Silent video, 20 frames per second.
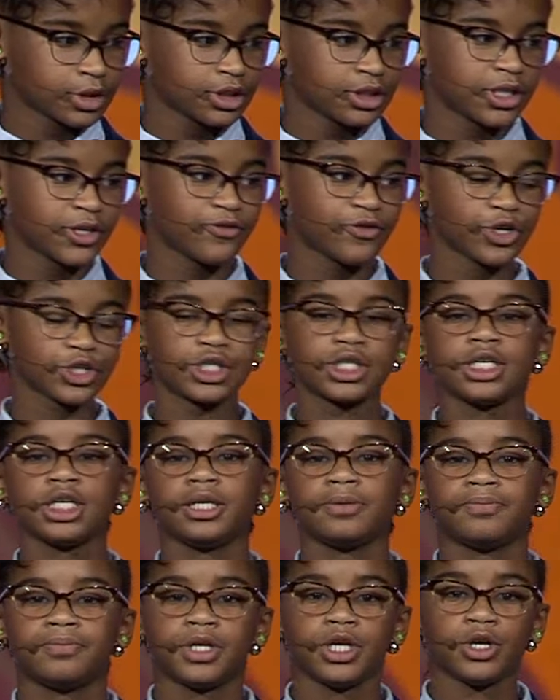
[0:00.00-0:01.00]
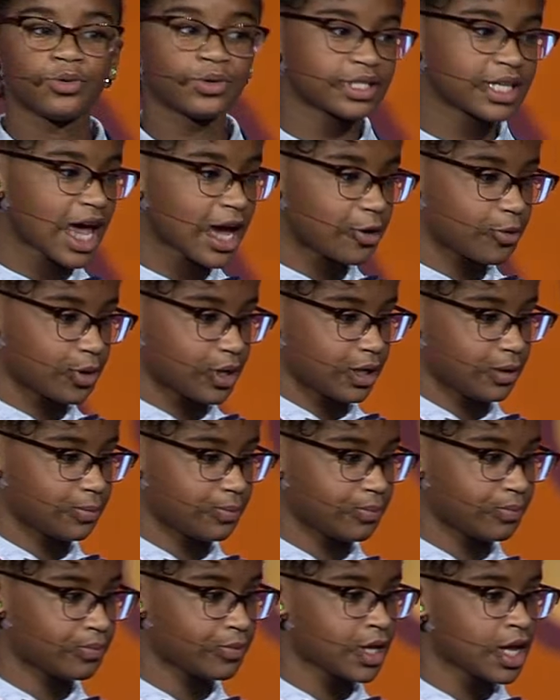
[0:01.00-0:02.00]
Diversity equals equity.
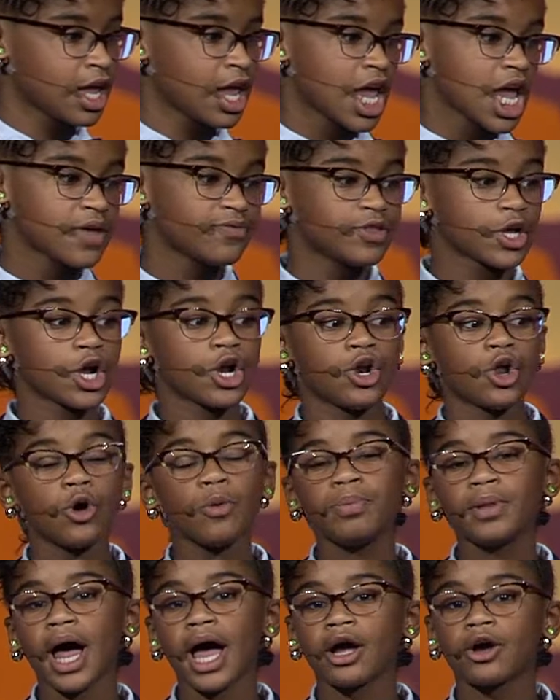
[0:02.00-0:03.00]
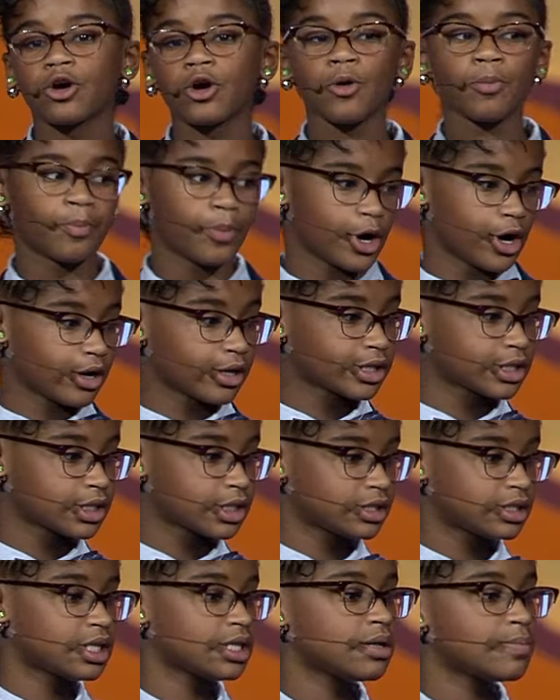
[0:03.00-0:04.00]
If there are no black girl
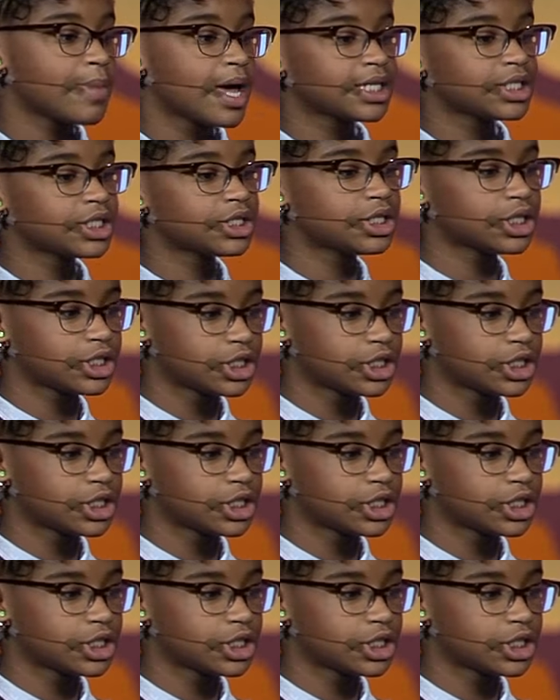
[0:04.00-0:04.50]
books, then the message that